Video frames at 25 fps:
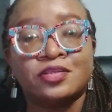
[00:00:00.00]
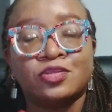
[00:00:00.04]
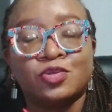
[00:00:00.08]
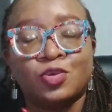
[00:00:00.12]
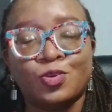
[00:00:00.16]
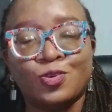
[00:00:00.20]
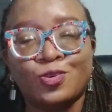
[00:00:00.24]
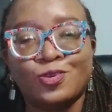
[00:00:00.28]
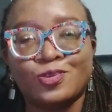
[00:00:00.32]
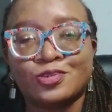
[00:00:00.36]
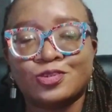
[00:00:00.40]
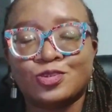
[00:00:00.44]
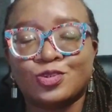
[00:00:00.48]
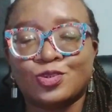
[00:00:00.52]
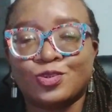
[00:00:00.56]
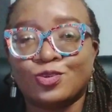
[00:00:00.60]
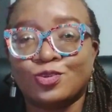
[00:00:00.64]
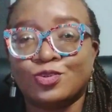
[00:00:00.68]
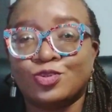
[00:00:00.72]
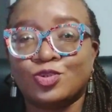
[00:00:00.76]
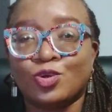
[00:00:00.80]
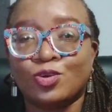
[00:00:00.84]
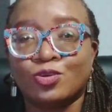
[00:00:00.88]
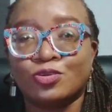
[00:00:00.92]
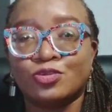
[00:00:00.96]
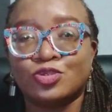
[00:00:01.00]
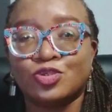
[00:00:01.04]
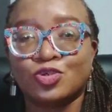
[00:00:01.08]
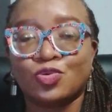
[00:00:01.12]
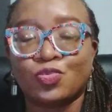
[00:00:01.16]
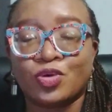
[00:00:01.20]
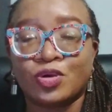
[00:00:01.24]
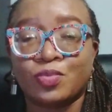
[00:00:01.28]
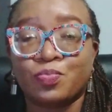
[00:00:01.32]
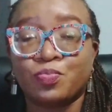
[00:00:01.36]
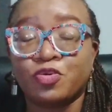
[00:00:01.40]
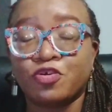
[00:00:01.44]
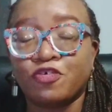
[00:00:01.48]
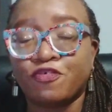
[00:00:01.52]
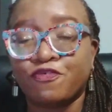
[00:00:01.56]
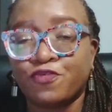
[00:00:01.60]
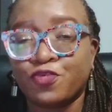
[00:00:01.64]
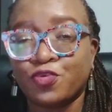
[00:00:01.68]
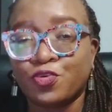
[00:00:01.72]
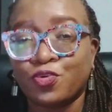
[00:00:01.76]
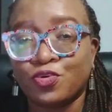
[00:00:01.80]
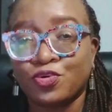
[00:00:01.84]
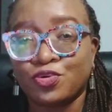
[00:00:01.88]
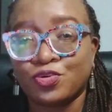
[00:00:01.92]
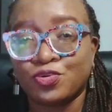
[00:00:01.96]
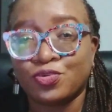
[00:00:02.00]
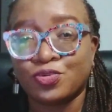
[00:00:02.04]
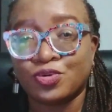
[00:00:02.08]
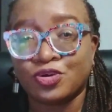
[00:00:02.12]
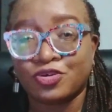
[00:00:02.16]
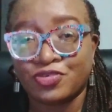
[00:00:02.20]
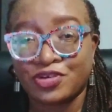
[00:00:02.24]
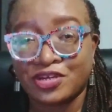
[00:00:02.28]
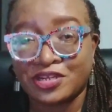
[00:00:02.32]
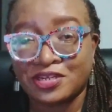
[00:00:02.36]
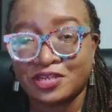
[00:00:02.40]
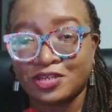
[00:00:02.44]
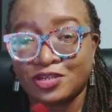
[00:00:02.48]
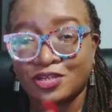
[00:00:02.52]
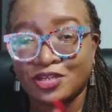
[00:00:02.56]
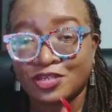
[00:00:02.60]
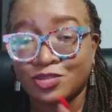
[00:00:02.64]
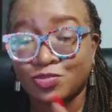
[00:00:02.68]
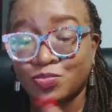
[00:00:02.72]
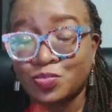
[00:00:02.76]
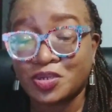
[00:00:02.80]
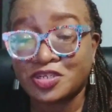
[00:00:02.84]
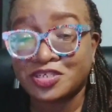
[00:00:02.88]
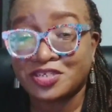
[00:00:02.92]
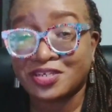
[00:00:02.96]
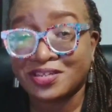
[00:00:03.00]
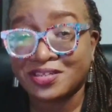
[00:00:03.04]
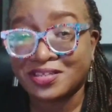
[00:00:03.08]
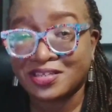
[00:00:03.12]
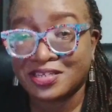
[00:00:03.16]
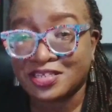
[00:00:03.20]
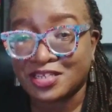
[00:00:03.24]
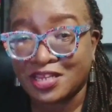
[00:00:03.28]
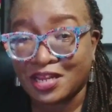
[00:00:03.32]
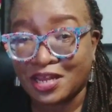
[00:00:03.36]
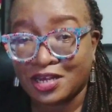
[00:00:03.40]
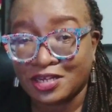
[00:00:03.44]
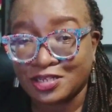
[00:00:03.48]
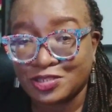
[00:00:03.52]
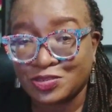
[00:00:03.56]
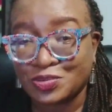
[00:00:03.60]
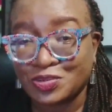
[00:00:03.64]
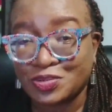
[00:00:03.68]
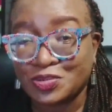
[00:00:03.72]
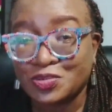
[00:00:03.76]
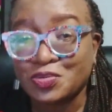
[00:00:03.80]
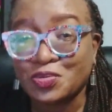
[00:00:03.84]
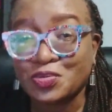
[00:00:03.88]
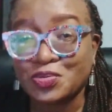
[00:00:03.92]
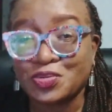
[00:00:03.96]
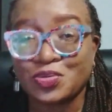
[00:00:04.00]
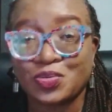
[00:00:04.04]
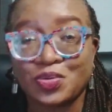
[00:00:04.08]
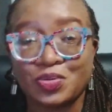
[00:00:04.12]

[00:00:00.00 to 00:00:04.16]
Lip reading: And also, don't do it before you're ready, especially this last one.